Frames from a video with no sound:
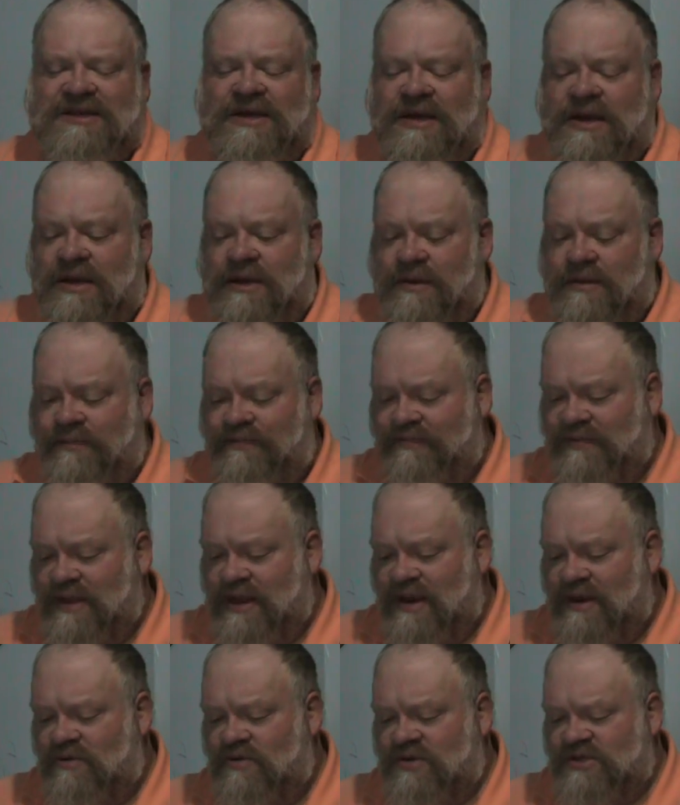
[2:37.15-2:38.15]
Um,
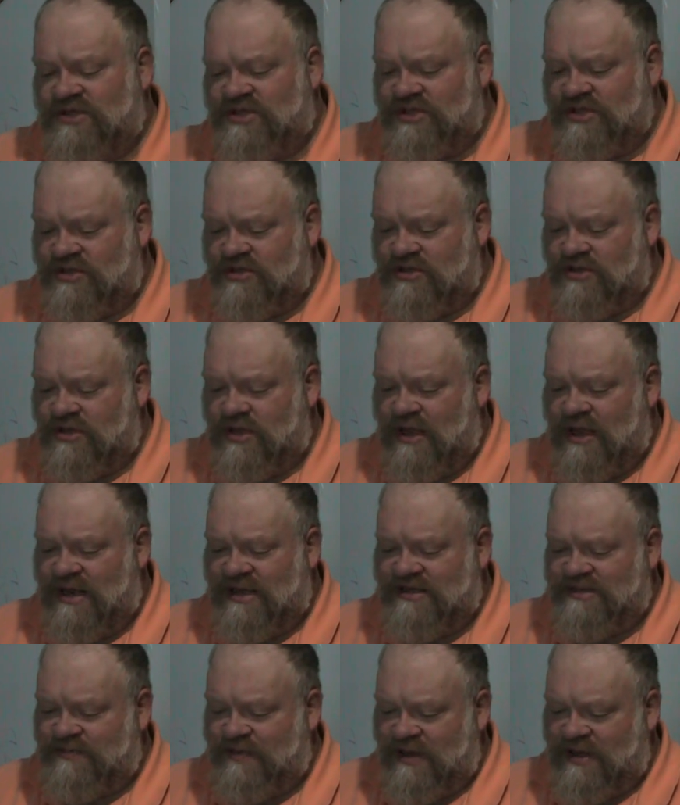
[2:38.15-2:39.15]
and it was and
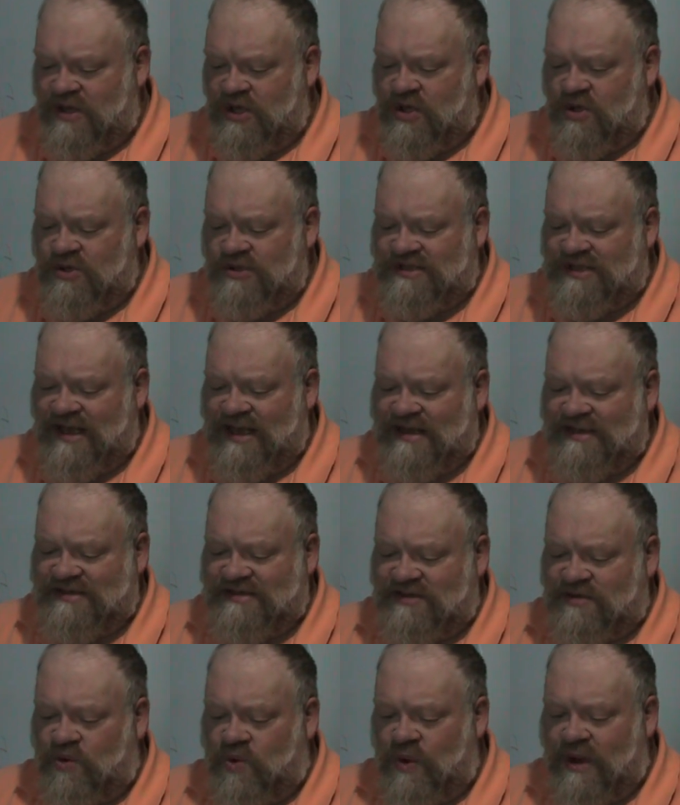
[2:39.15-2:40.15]
it's been used as
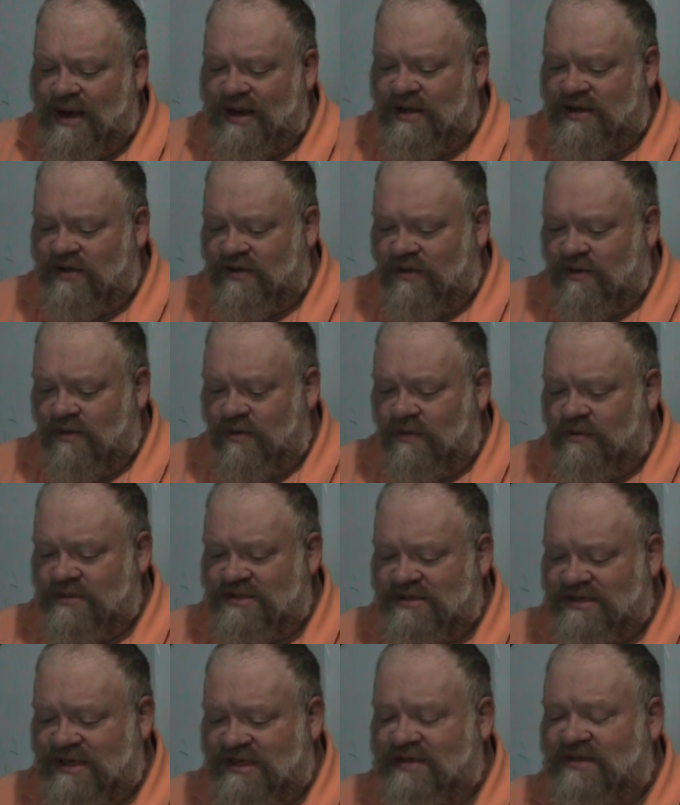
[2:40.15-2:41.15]
a way to
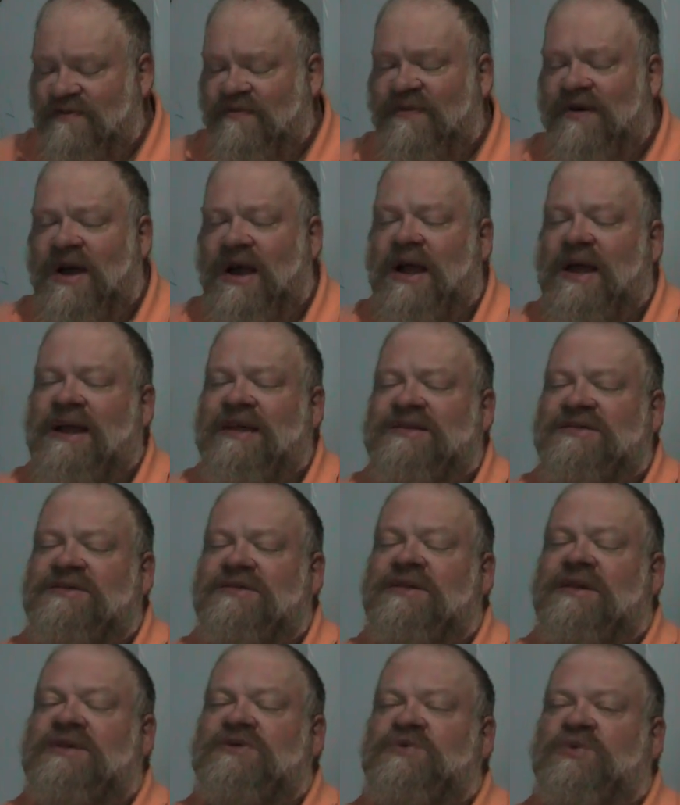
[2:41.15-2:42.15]
signify as,
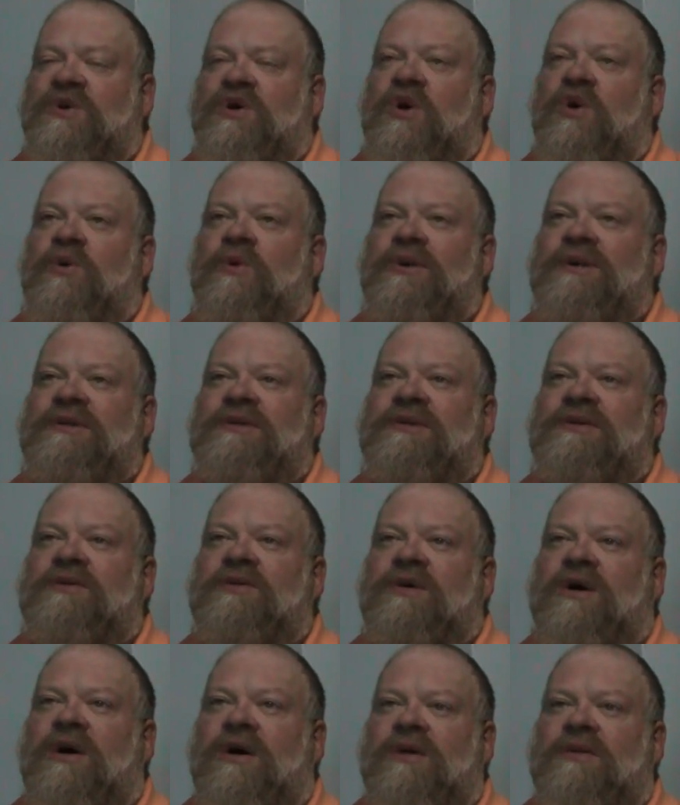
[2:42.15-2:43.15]
as we go into
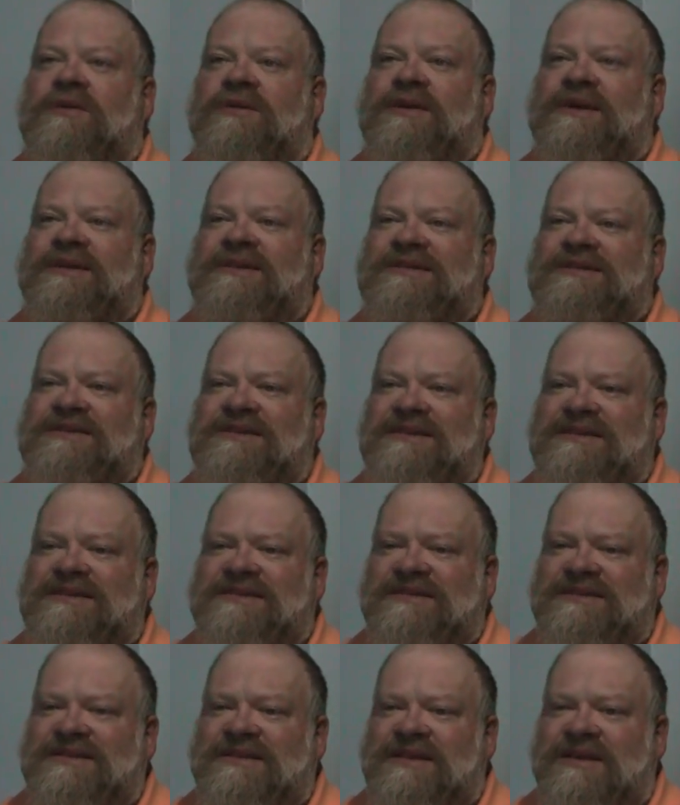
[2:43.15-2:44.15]
the holiday
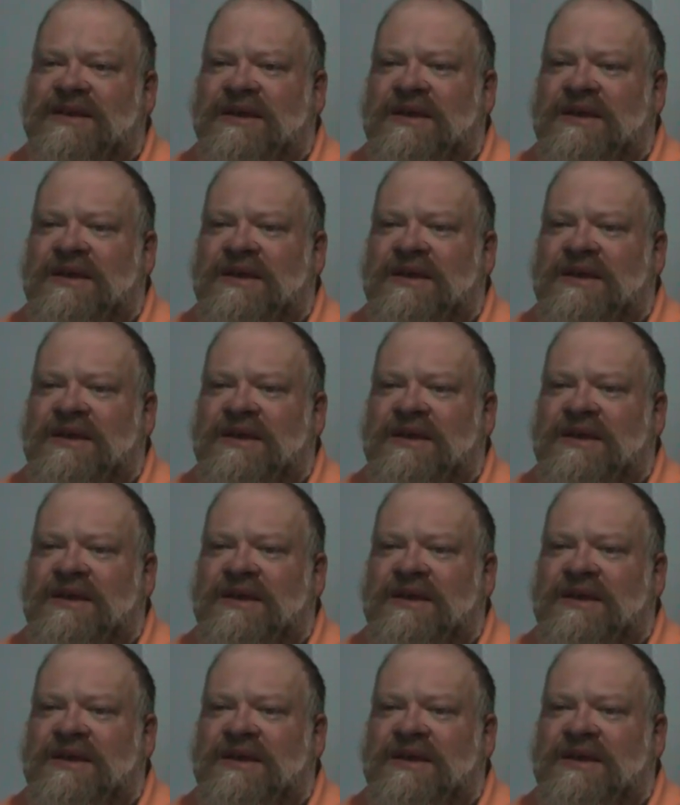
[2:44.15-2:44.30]
season,